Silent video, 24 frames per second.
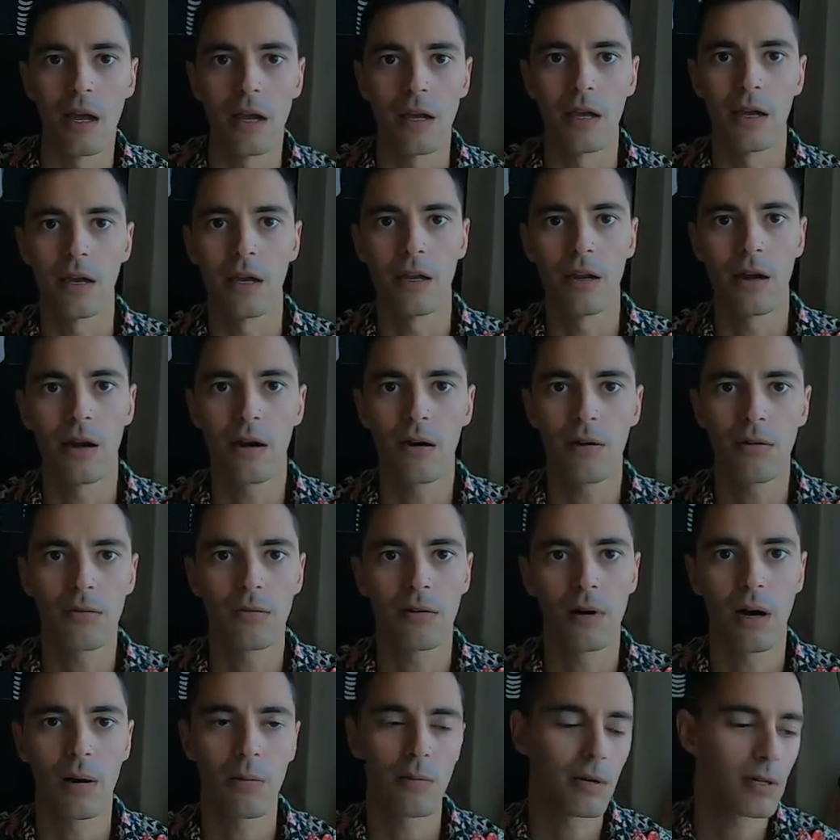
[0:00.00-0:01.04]
you know,
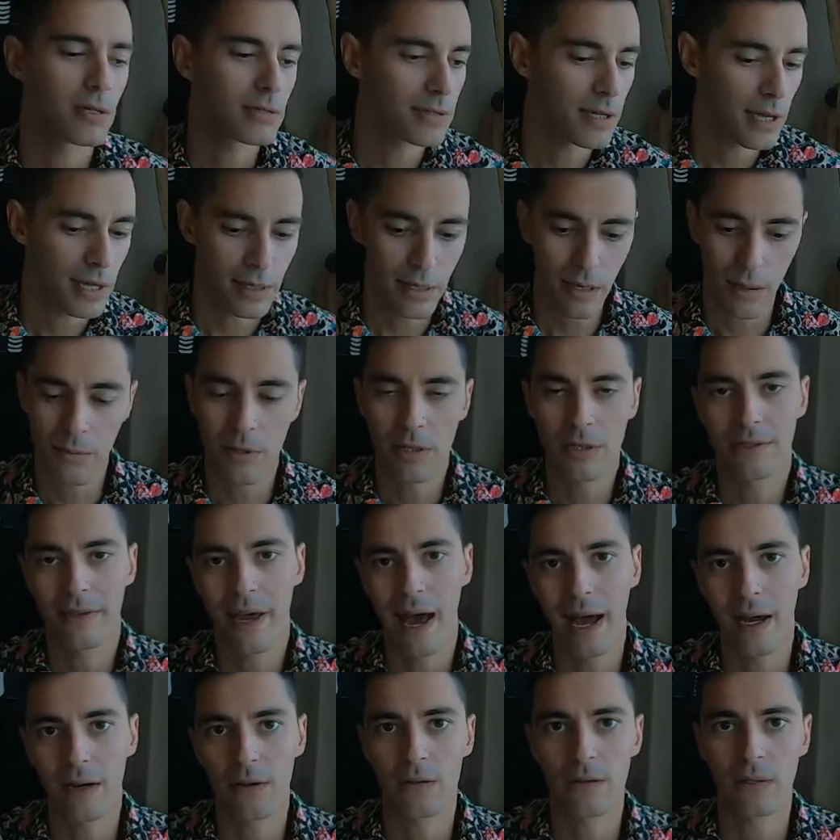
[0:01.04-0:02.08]
I'm gonna
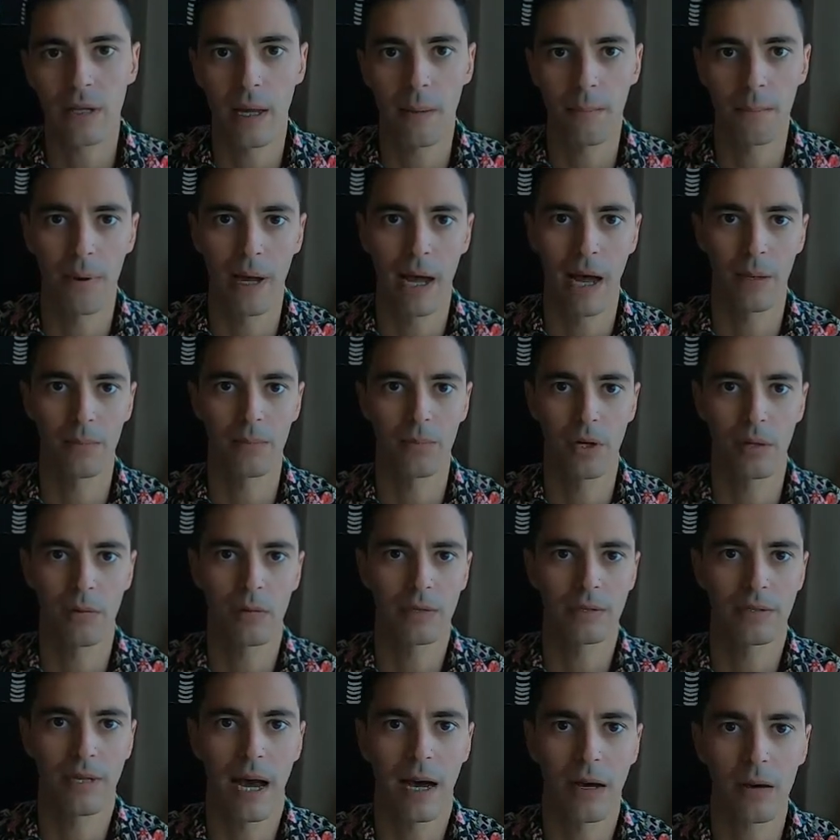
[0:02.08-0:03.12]
tackle that bad boy. I'm
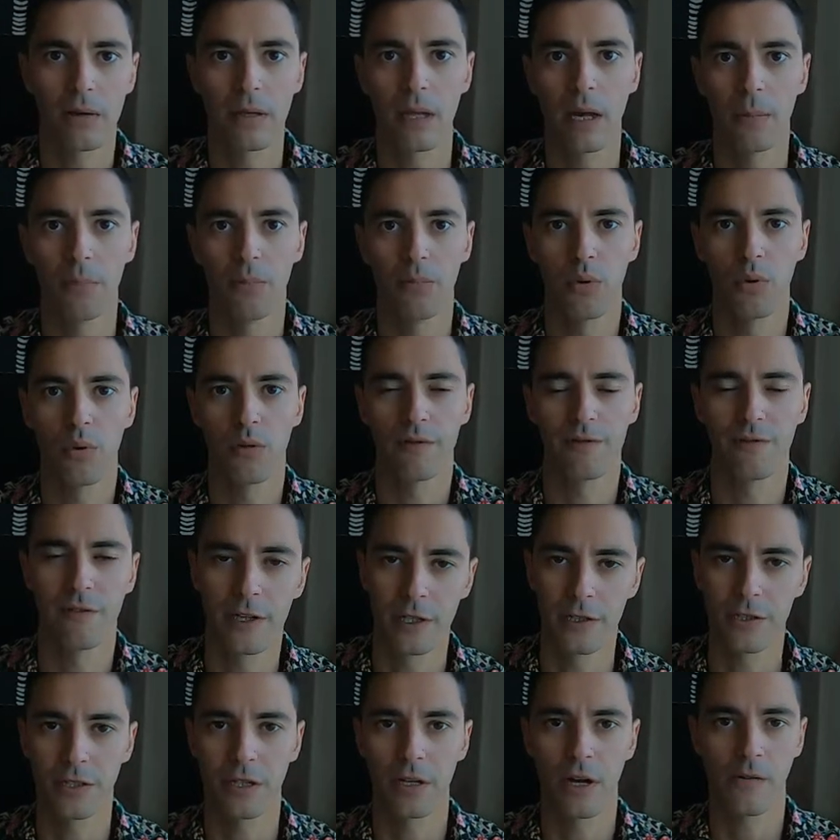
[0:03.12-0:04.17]
gonna tackle that bull,
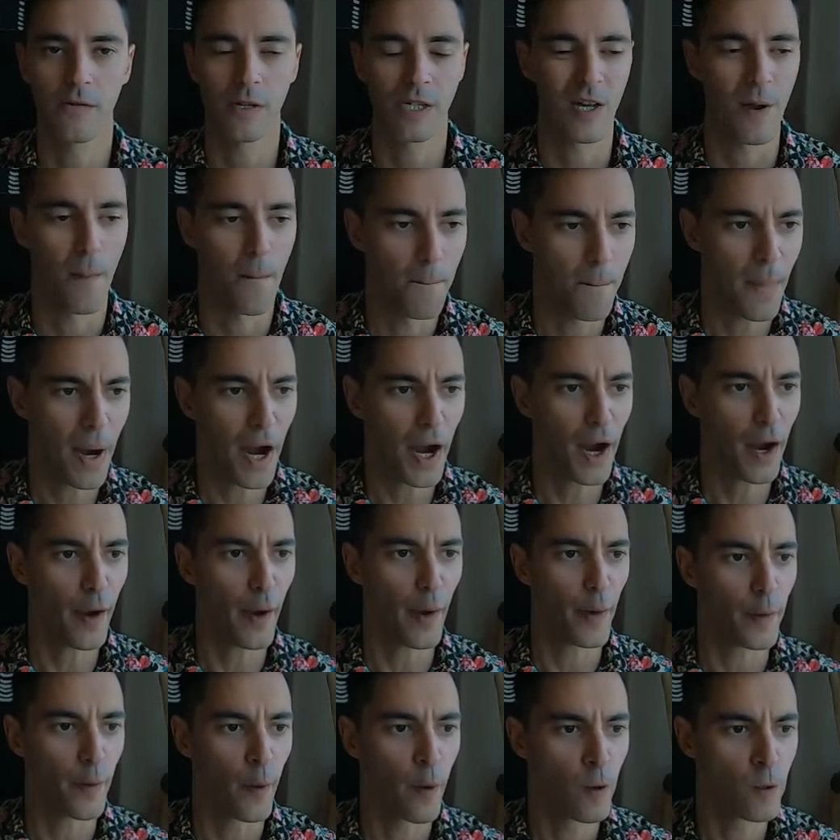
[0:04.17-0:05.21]
finish it off like a
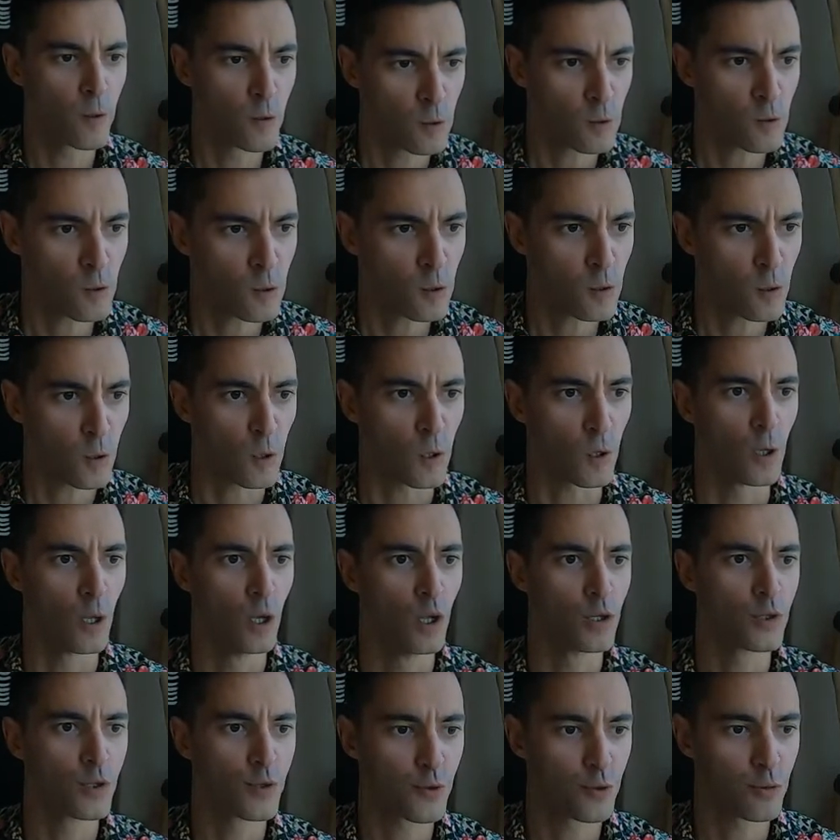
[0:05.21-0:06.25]
man,
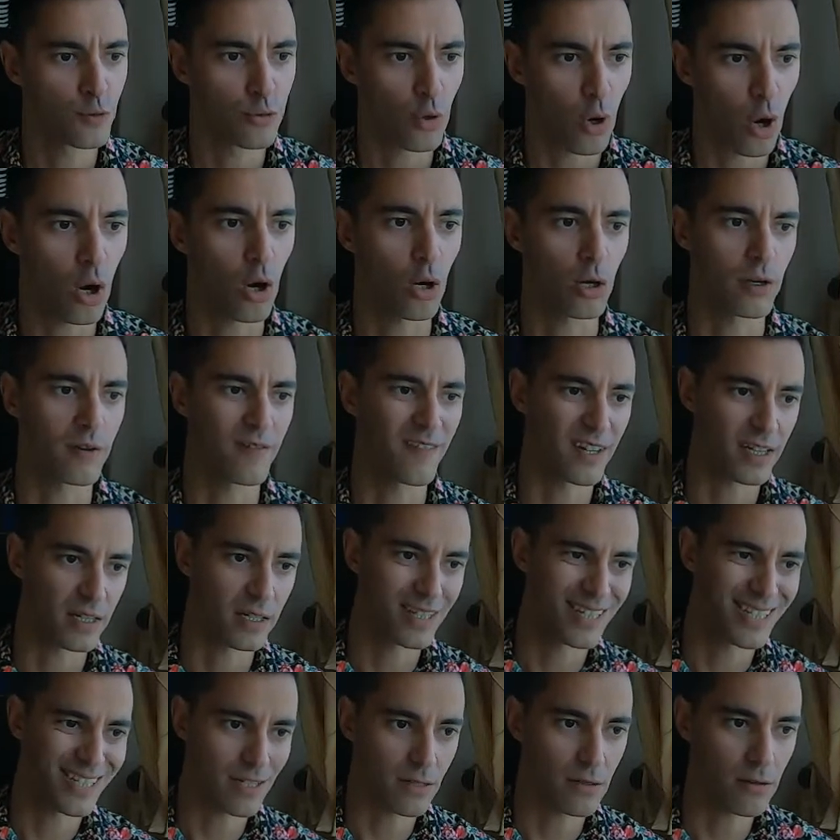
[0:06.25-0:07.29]
strong, and like,
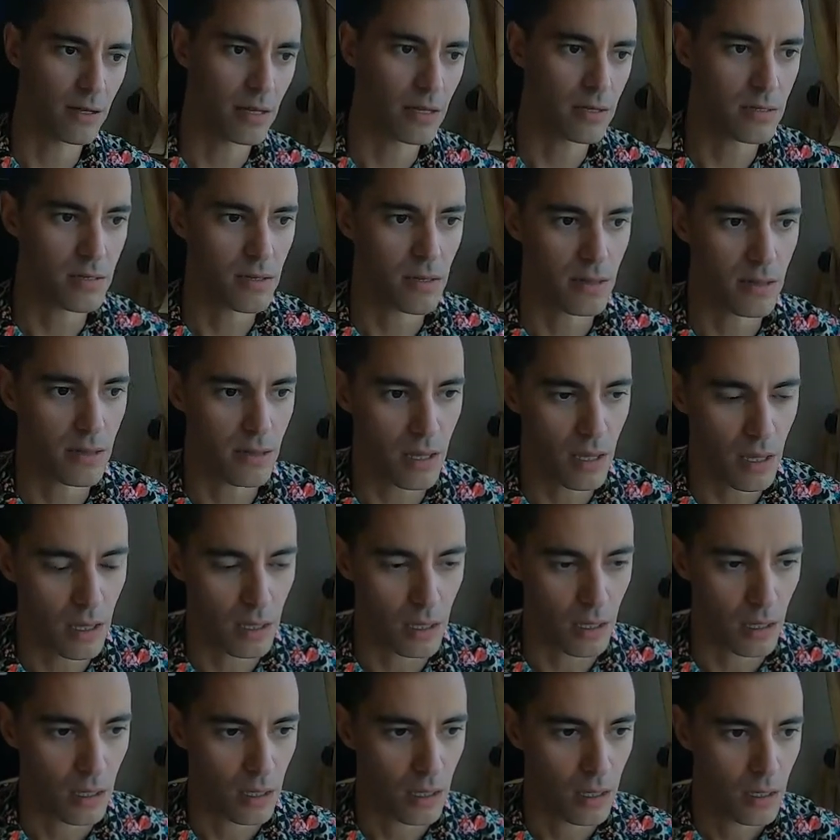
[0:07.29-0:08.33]
you know, that's the
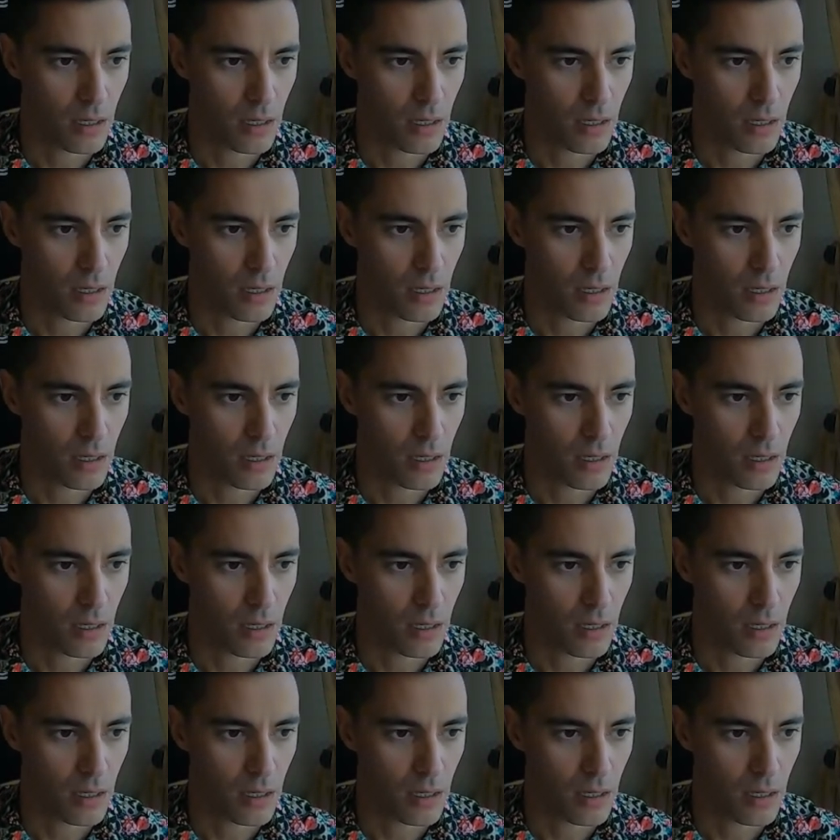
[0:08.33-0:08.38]
thing.